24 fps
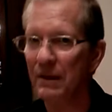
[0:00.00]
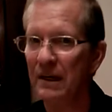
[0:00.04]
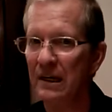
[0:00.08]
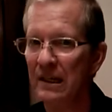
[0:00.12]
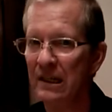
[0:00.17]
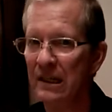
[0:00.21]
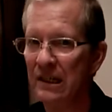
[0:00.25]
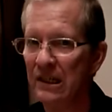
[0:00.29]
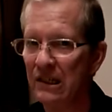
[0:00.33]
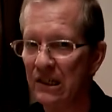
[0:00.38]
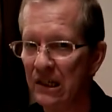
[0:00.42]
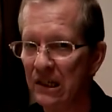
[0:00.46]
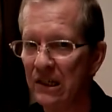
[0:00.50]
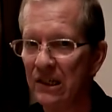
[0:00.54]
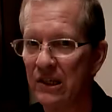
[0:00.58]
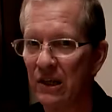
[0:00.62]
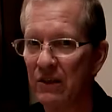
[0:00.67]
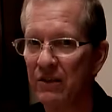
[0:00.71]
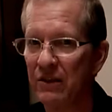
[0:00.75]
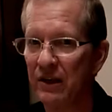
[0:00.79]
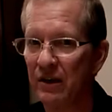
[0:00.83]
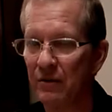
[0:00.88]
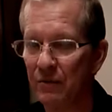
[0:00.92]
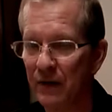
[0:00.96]
but at least it's
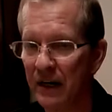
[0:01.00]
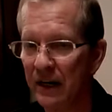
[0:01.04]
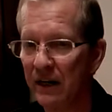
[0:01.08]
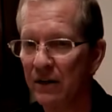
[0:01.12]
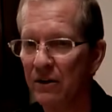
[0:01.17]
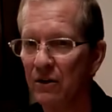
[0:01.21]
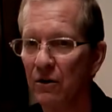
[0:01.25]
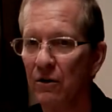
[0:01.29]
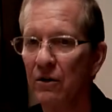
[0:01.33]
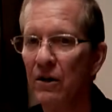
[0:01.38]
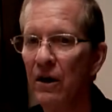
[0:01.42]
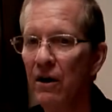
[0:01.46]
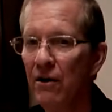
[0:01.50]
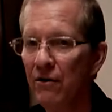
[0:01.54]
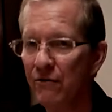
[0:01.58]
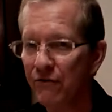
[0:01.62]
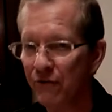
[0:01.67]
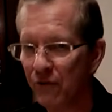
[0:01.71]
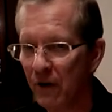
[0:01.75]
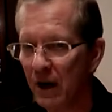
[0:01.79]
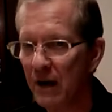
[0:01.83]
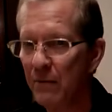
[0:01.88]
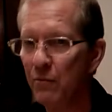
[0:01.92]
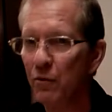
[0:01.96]
a theoretical
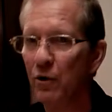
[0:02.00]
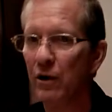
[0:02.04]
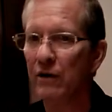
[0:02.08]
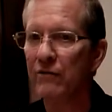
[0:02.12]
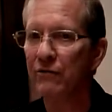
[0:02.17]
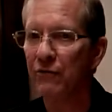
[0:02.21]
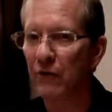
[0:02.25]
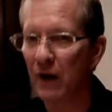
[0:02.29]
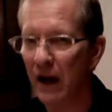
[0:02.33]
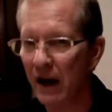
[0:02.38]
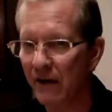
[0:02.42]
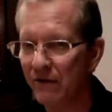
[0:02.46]
framework for